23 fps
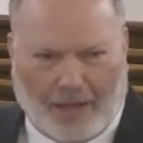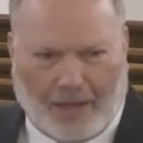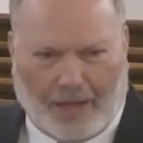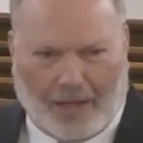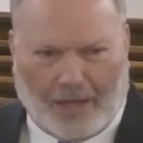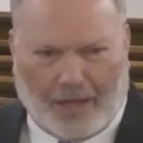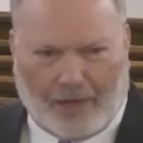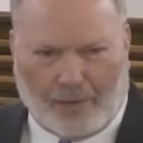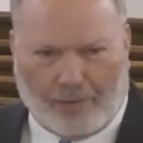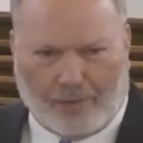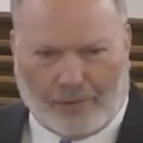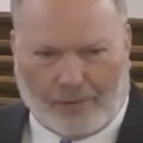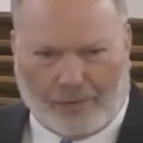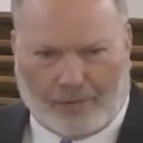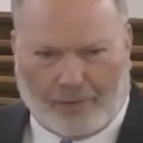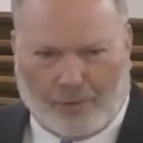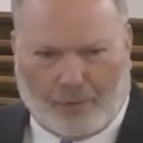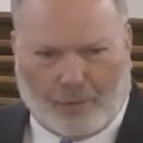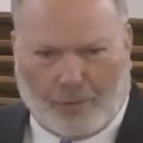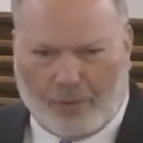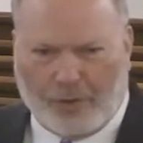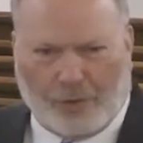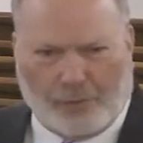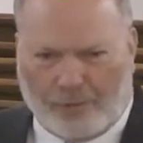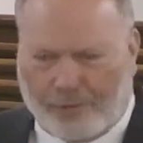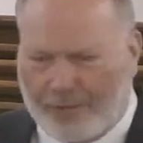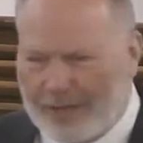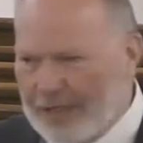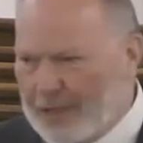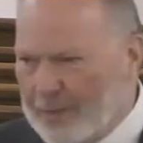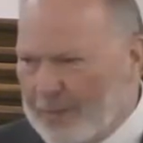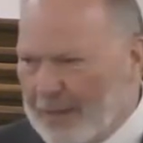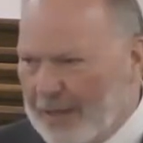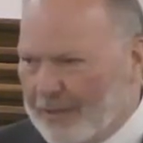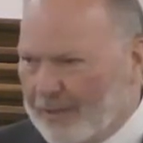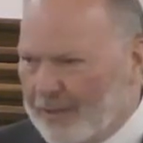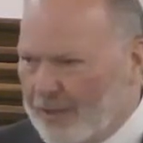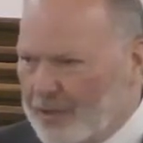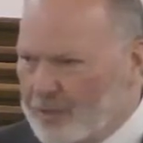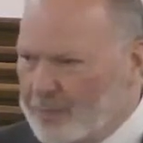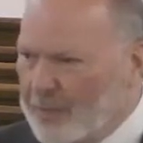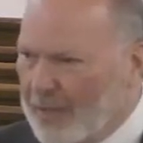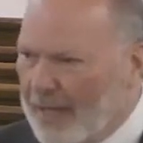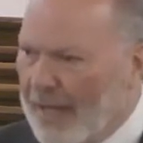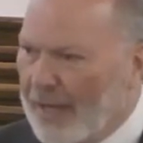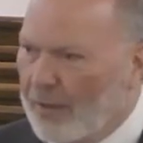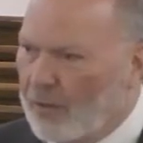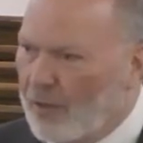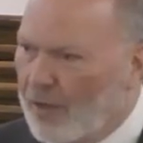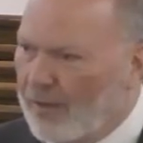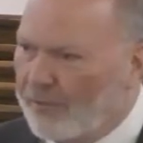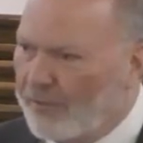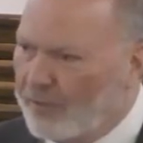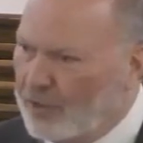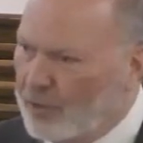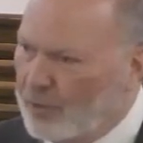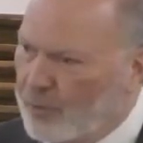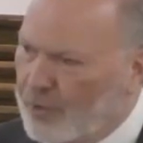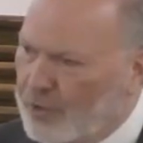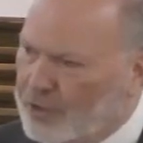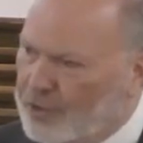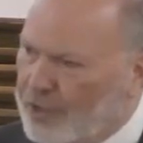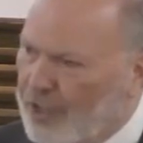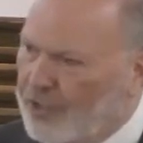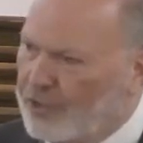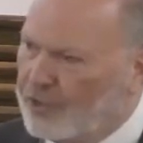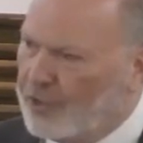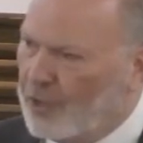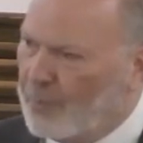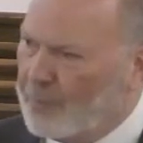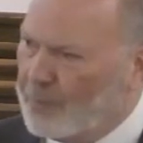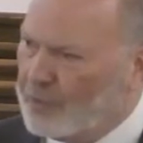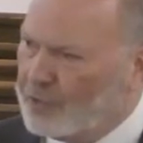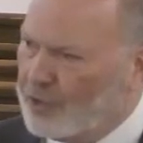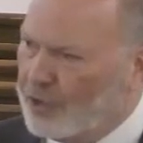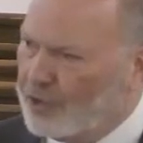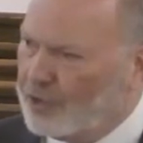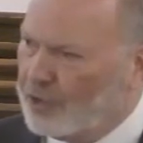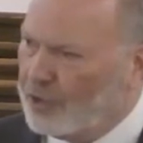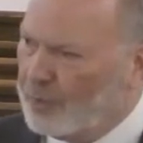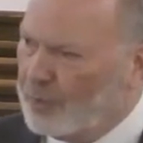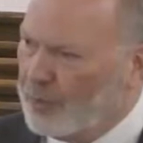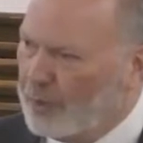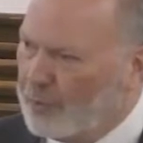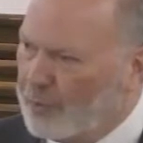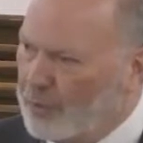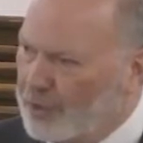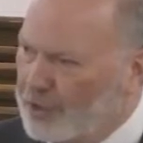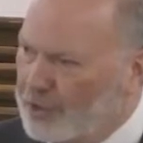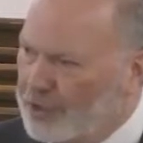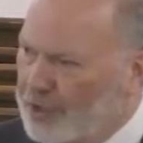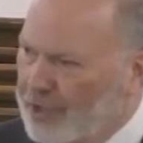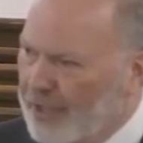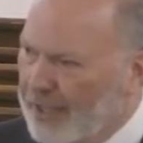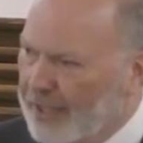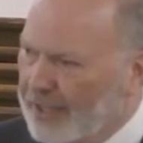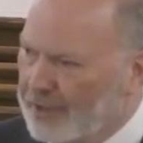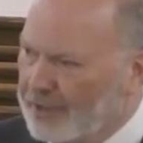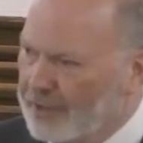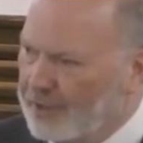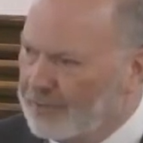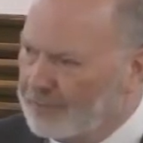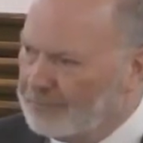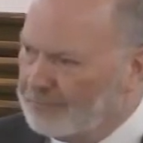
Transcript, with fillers: How, we don't think about this, but how often do we change our position when we're sitting?